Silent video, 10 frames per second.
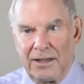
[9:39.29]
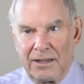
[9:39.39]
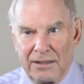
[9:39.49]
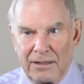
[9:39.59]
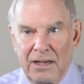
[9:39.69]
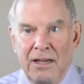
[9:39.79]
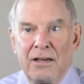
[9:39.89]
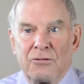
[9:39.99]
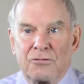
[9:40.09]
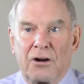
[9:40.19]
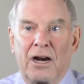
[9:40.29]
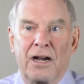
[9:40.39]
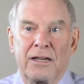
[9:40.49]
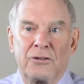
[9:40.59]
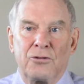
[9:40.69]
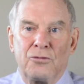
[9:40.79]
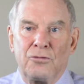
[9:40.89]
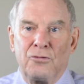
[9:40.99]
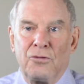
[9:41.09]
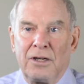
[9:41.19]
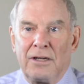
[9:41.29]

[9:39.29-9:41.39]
in trying to